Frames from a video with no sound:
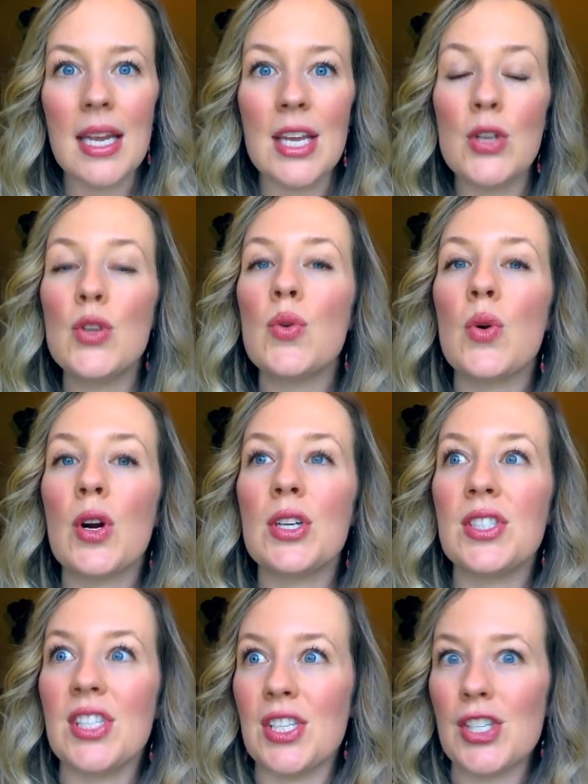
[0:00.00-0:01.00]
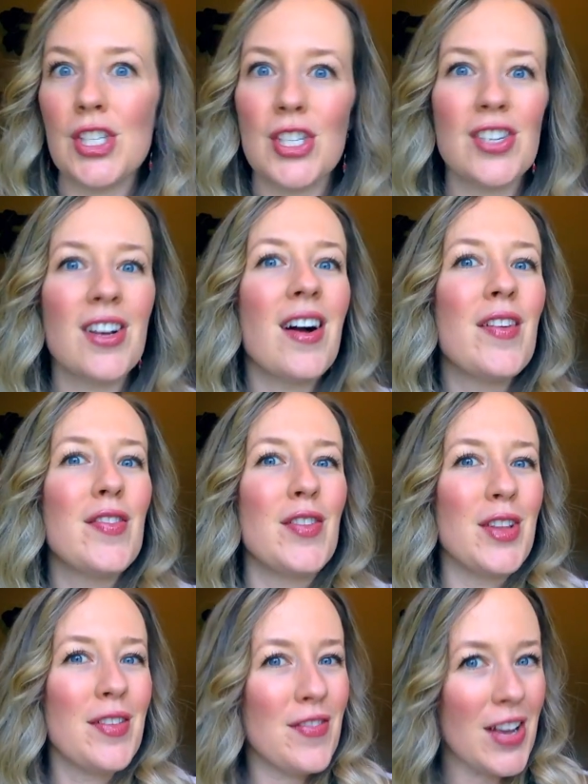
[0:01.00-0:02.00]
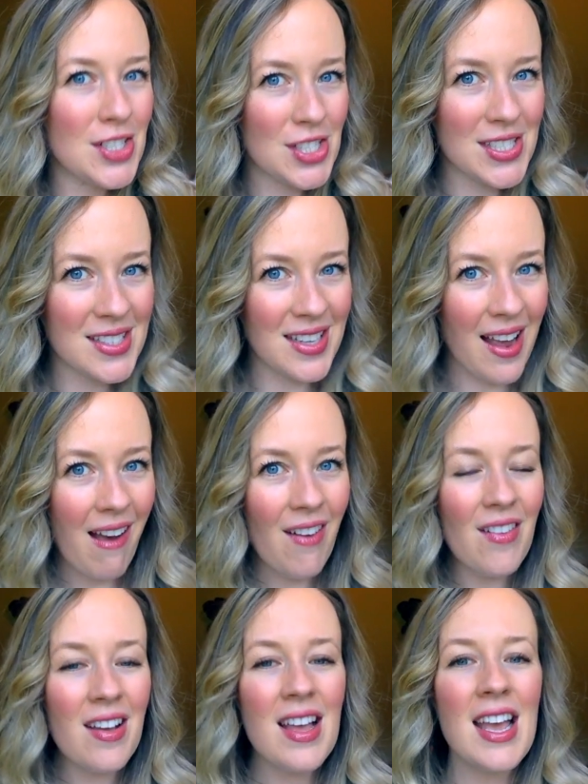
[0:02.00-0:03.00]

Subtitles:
in your dish full of veggies now